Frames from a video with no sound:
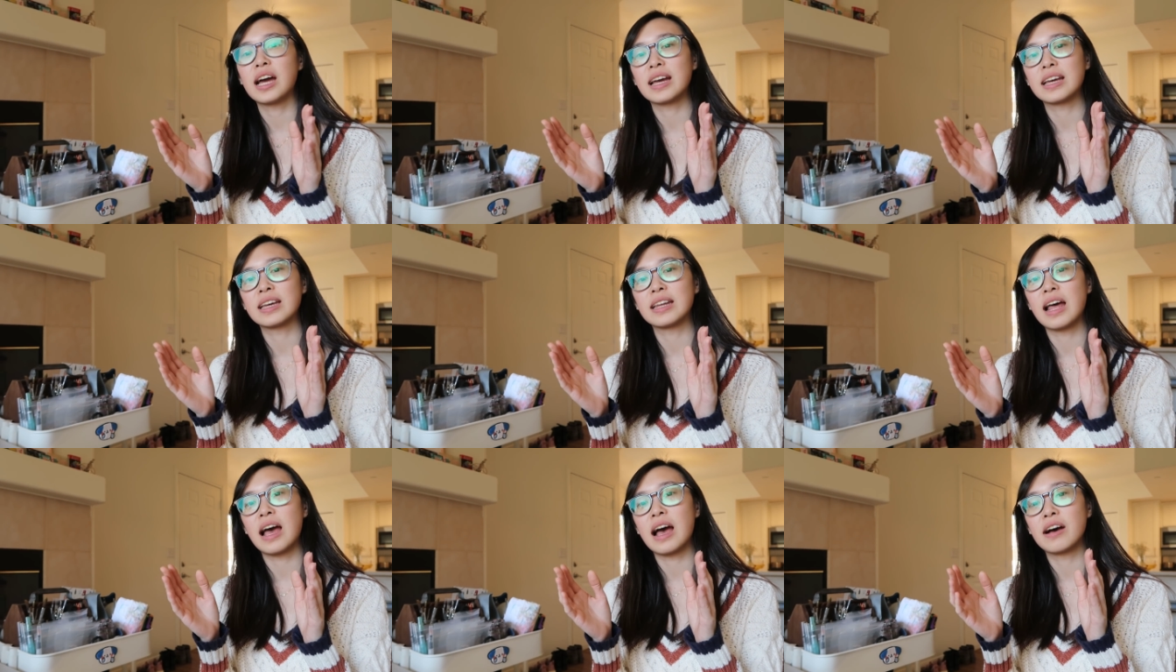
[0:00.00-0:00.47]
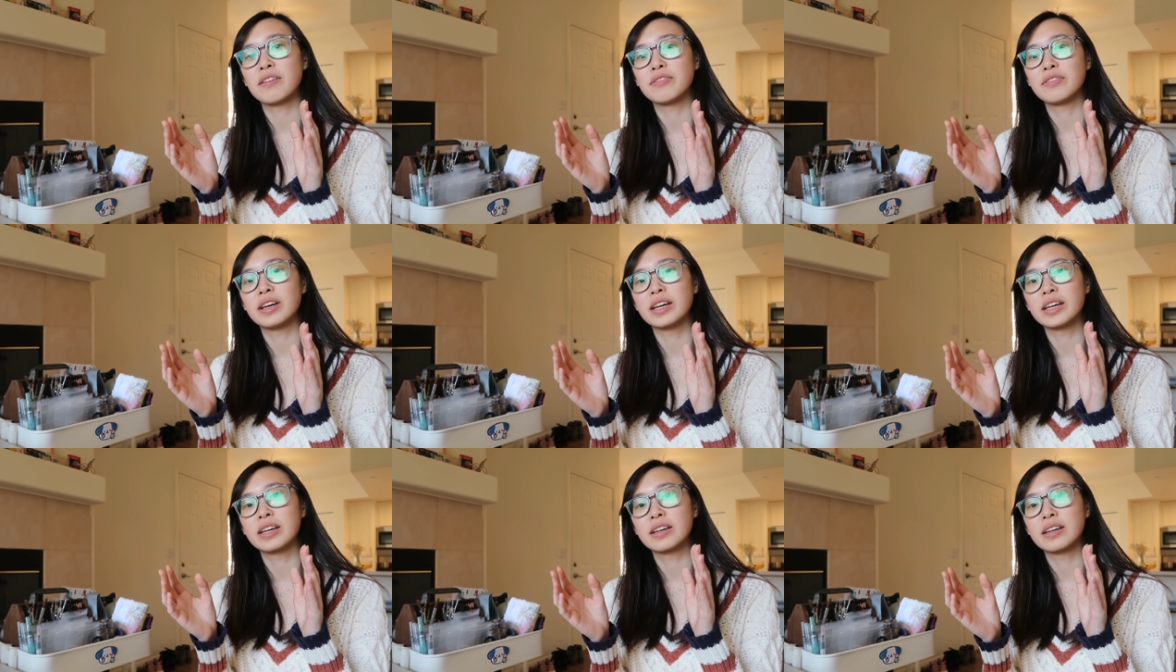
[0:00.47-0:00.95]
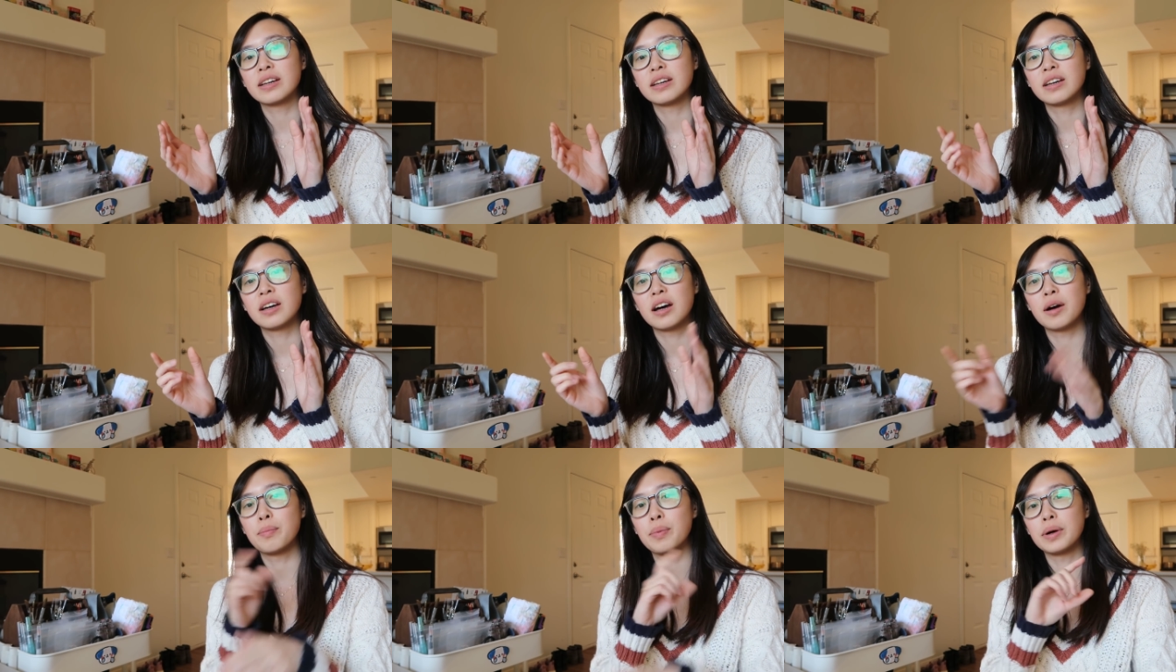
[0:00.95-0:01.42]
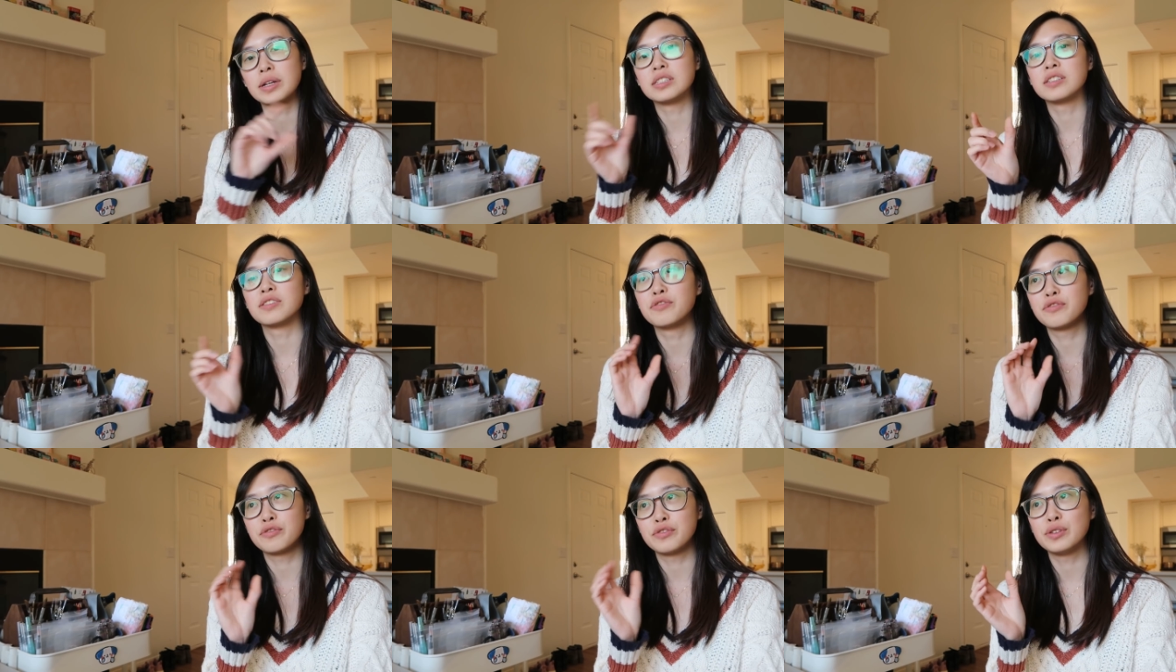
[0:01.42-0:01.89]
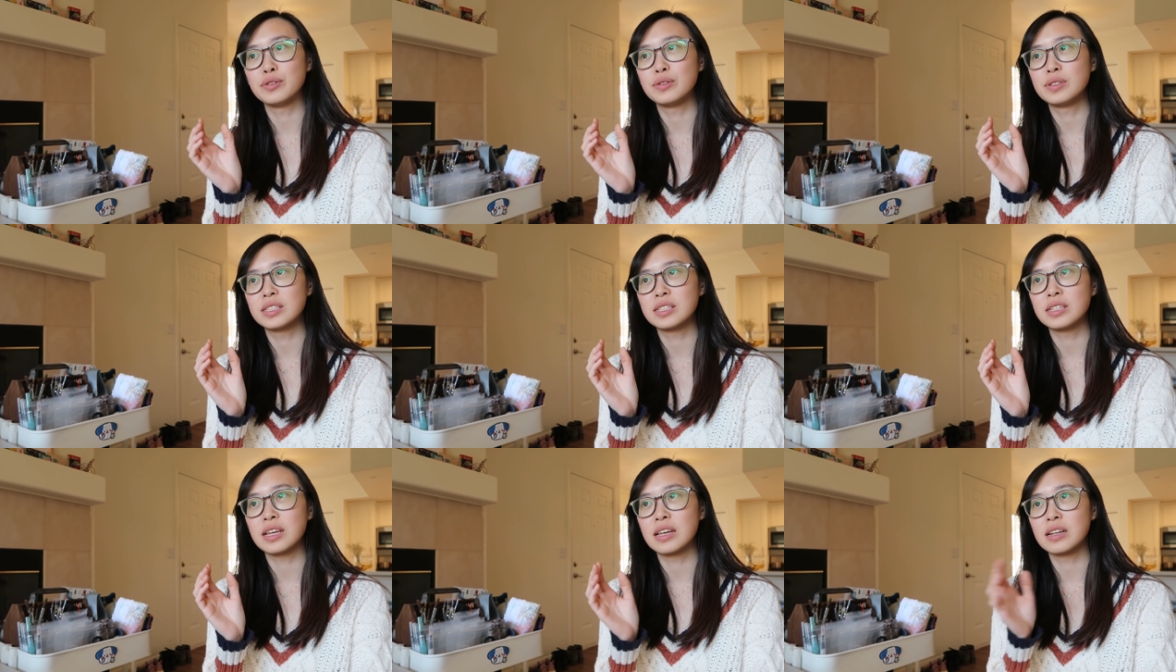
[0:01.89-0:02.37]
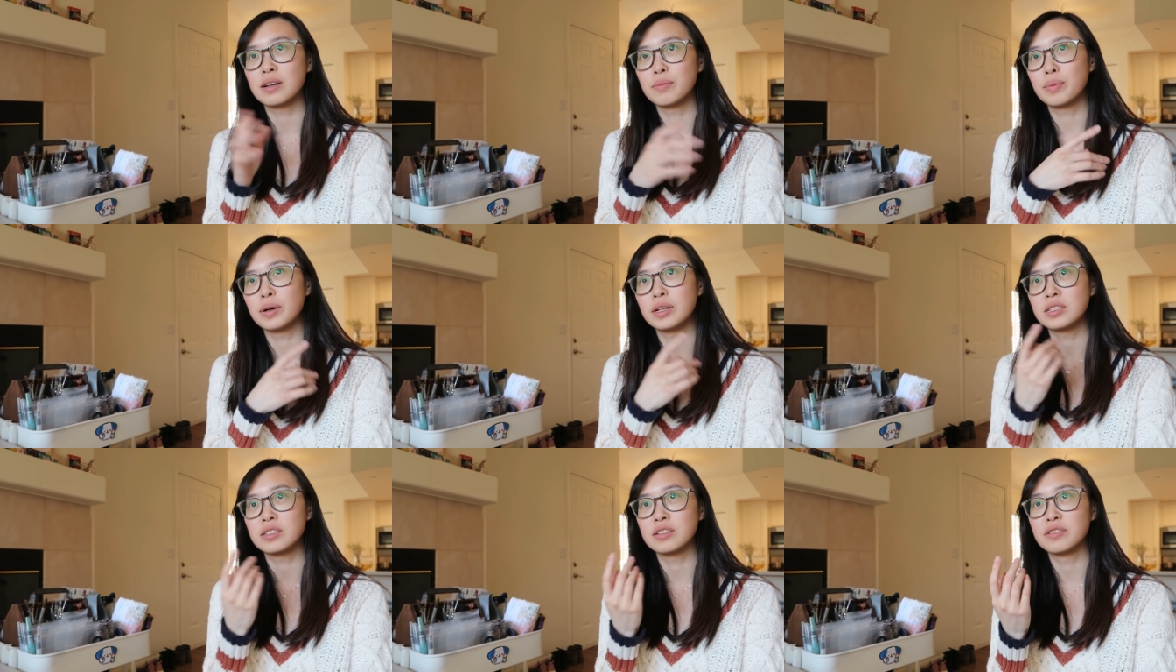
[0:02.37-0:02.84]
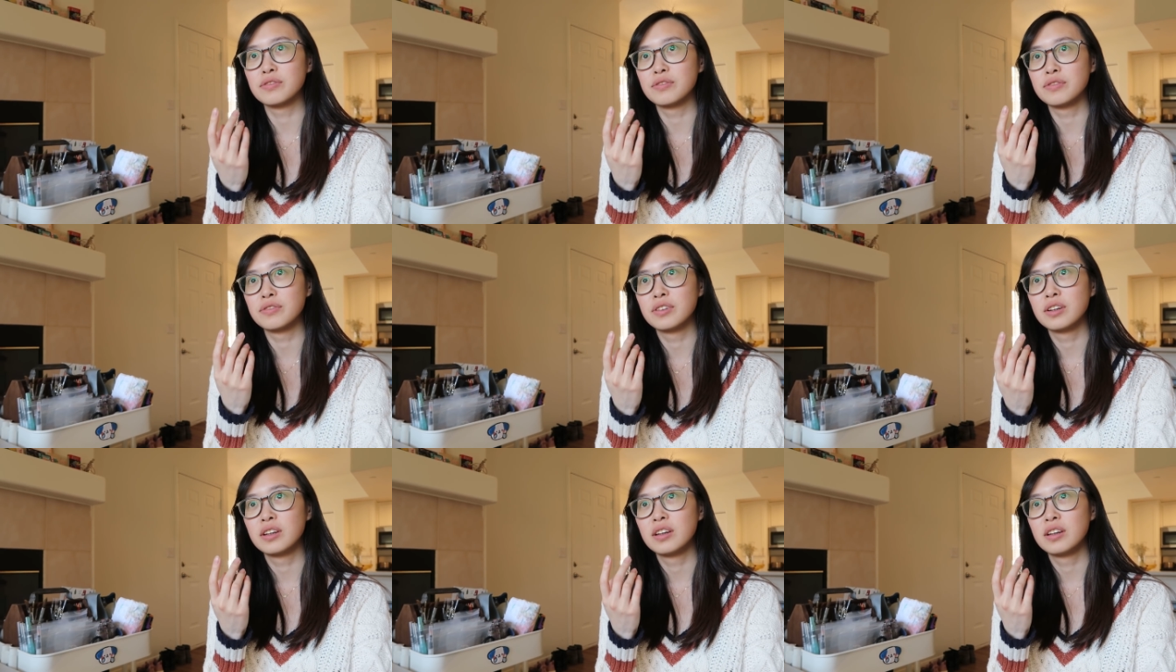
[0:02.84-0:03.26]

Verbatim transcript: I can have like a bunch of fruits and a bunch of